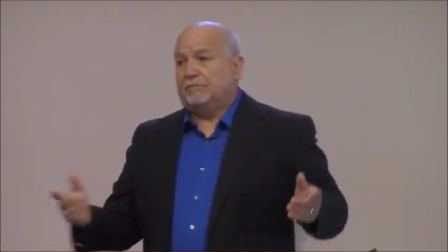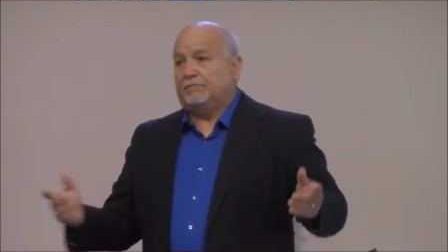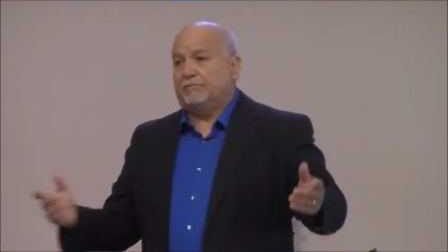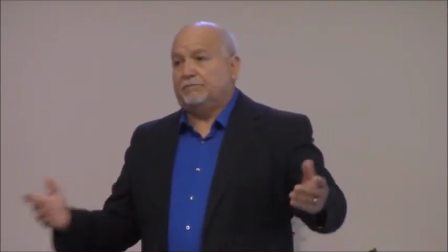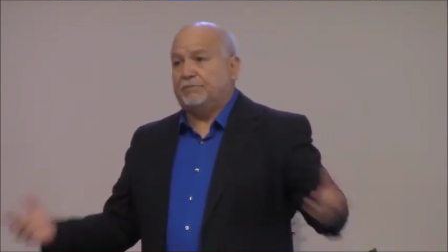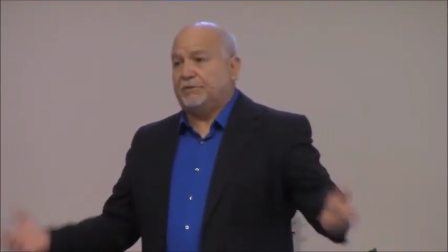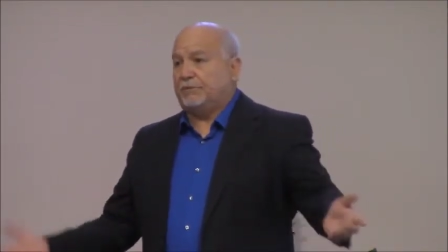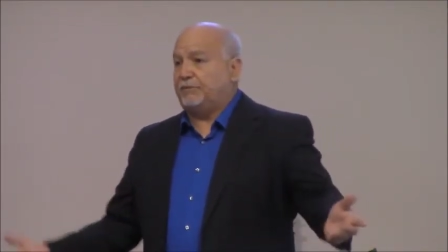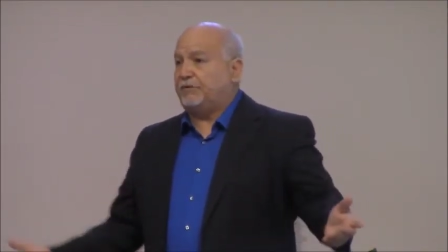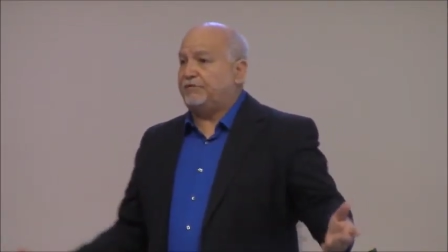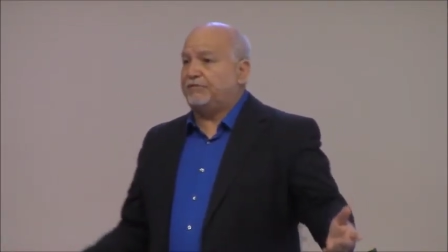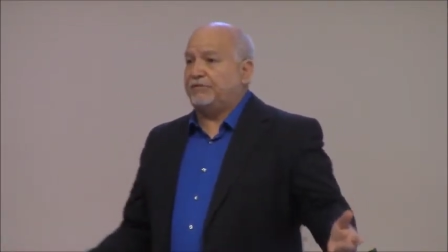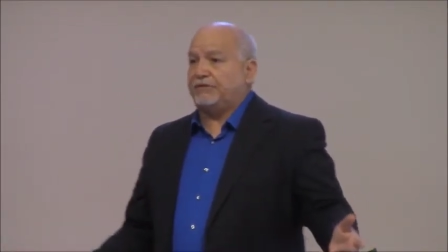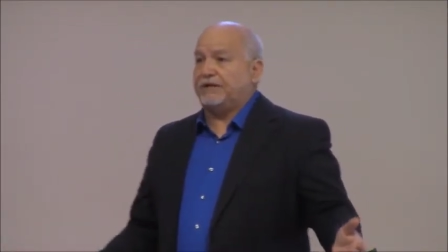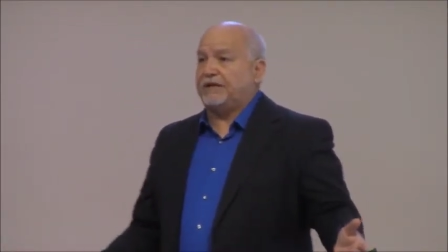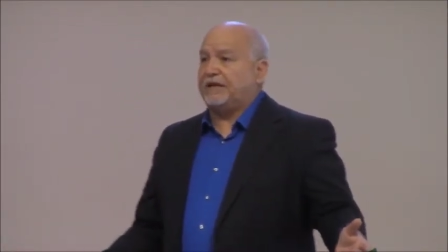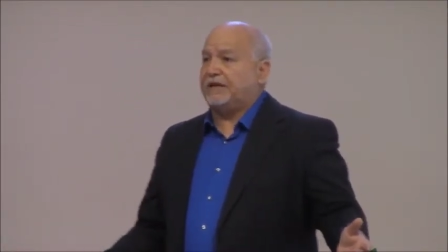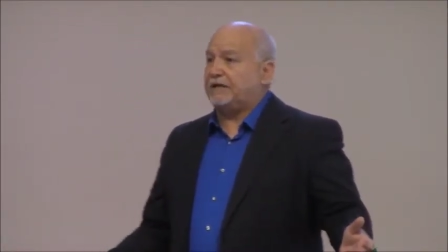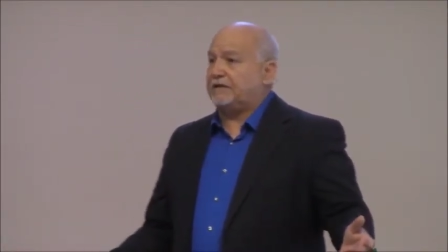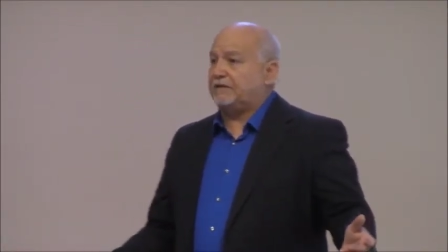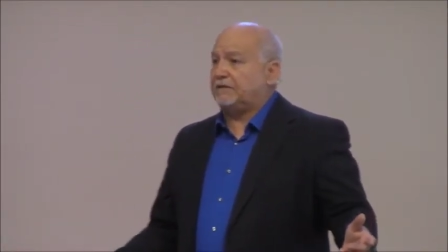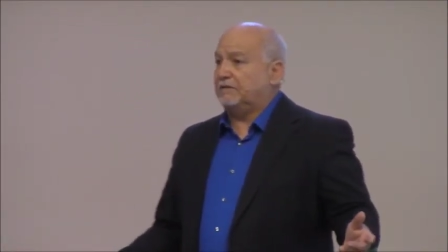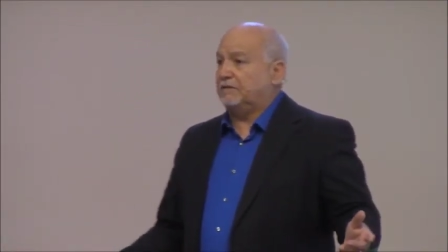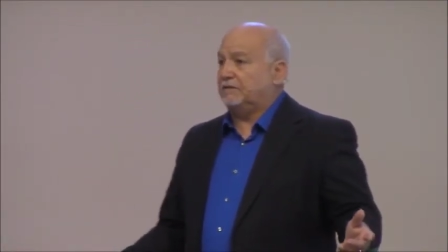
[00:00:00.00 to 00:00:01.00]
but we
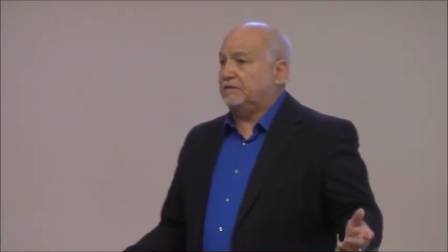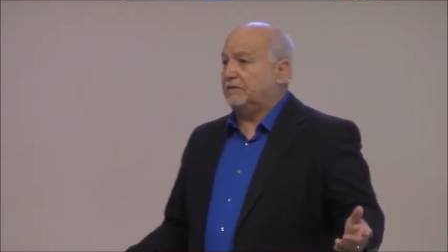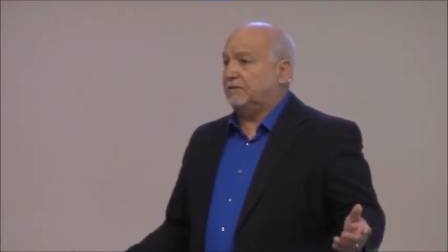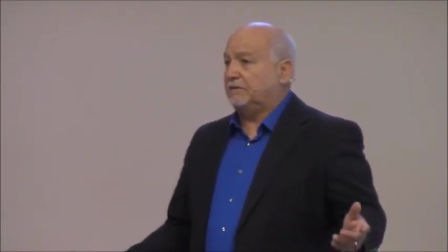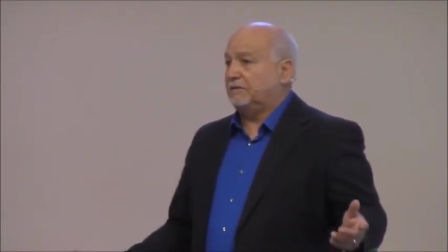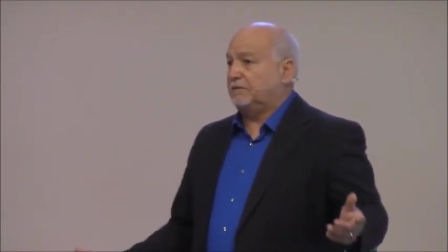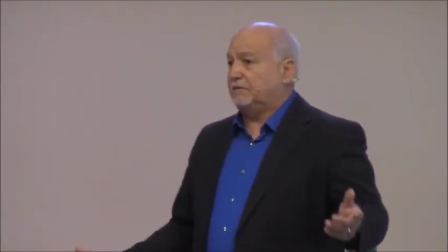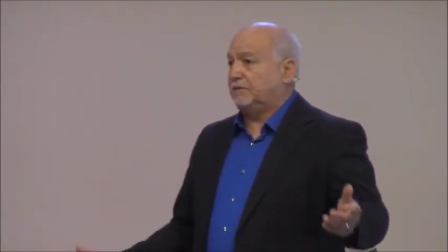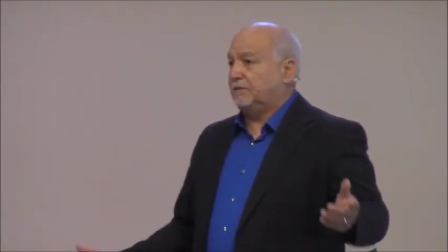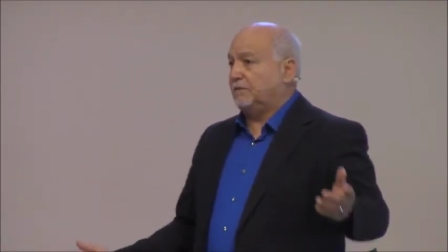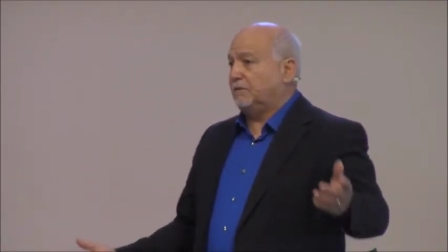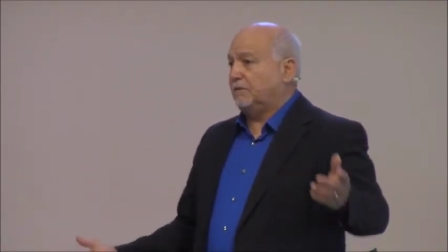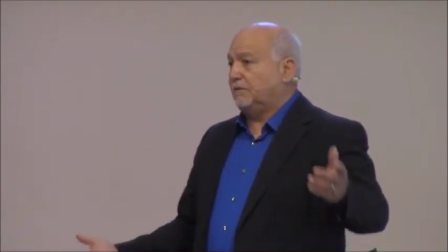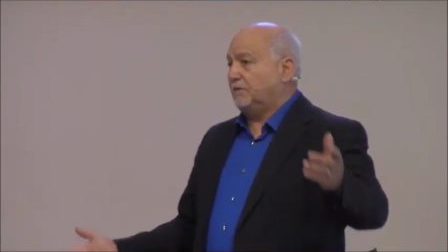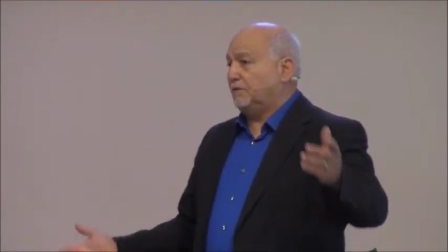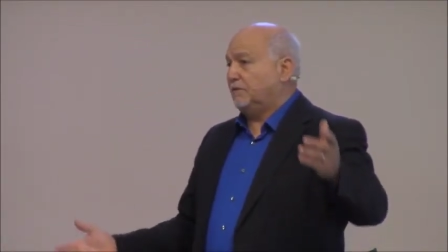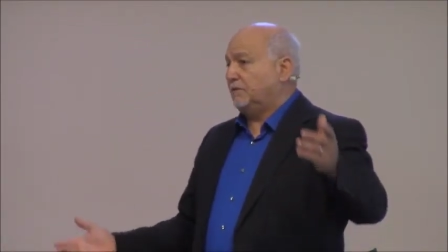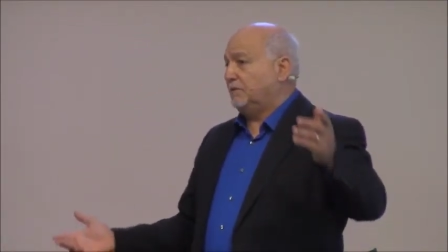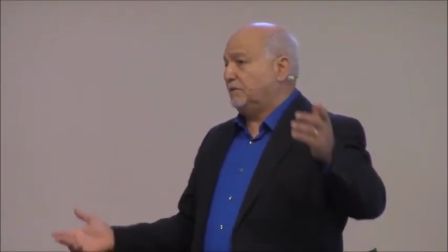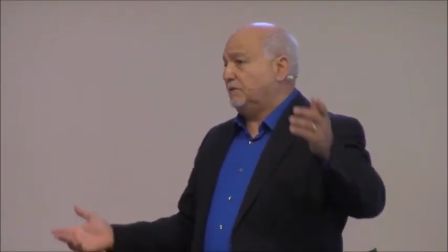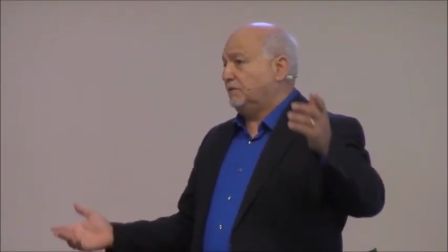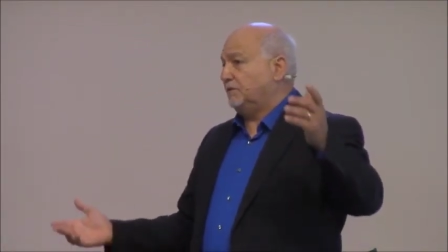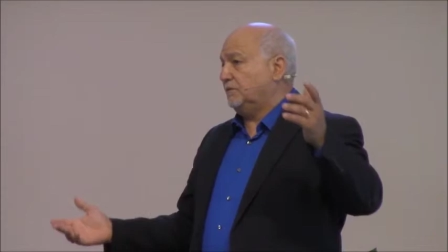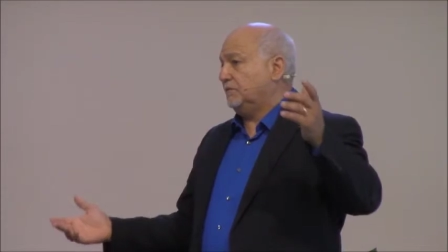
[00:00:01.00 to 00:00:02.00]
forget,
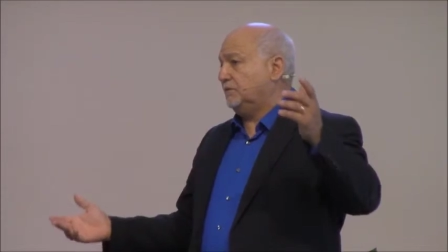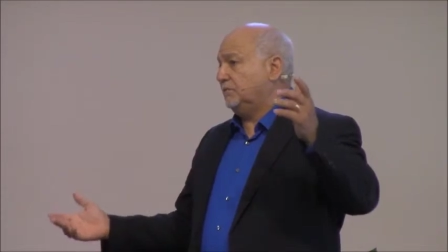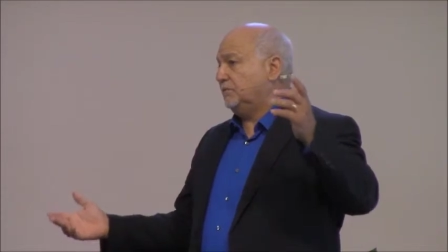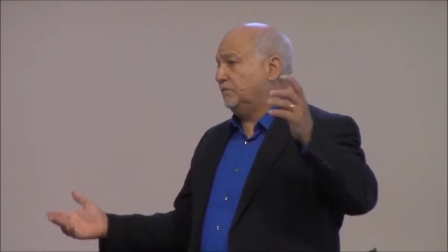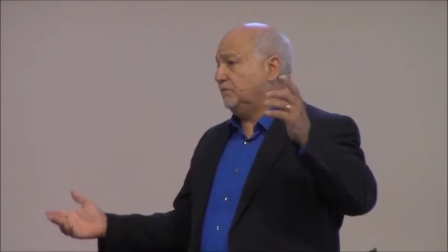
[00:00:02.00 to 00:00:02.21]
or